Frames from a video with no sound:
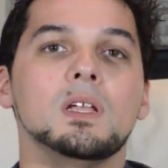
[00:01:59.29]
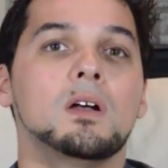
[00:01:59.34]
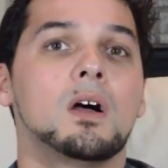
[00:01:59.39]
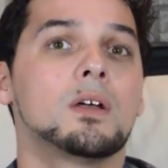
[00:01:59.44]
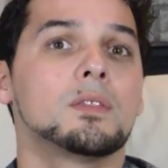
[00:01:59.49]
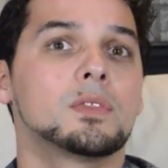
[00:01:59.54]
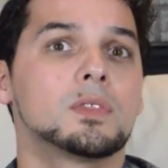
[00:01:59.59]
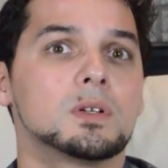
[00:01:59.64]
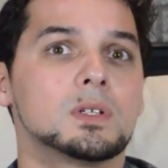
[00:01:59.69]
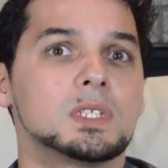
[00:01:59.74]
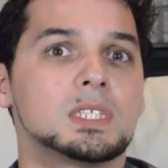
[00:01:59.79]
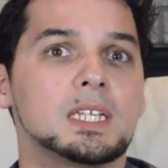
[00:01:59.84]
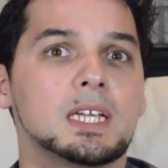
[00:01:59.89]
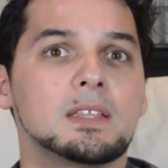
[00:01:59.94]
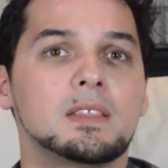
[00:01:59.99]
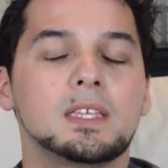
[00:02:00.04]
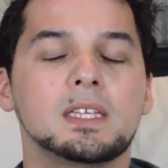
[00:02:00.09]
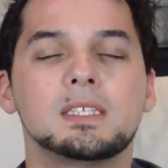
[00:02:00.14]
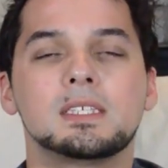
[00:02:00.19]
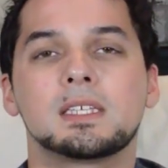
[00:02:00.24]
On Thursday,
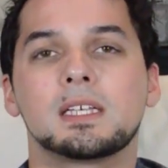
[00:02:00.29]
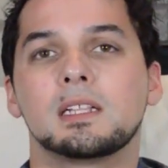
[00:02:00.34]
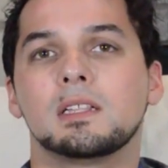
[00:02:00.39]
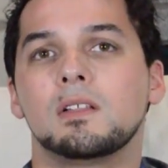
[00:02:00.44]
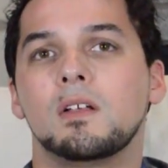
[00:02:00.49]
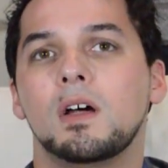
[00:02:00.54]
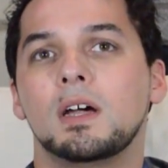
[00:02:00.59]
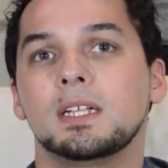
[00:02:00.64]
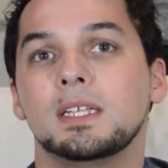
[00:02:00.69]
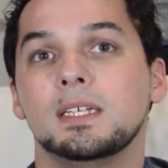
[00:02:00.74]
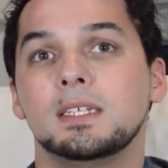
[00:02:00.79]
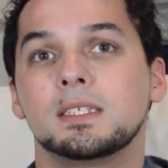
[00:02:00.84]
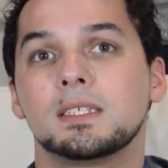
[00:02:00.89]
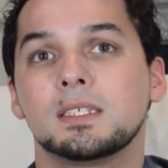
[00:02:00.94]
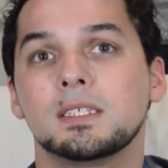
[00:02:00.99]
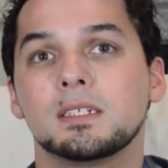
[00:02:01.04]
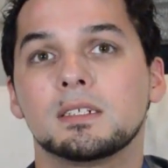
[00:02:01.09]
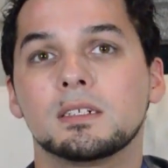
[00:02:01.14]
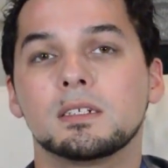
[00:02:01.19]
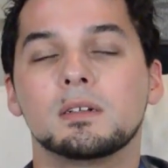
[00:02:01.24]
things get a lot
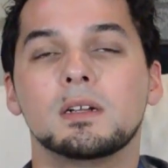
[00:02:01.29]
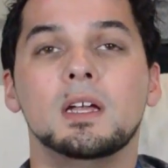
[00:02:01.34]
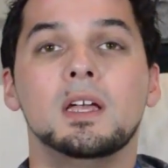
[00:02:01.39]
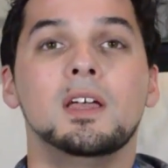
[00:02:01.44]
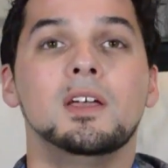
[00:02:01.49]
easier.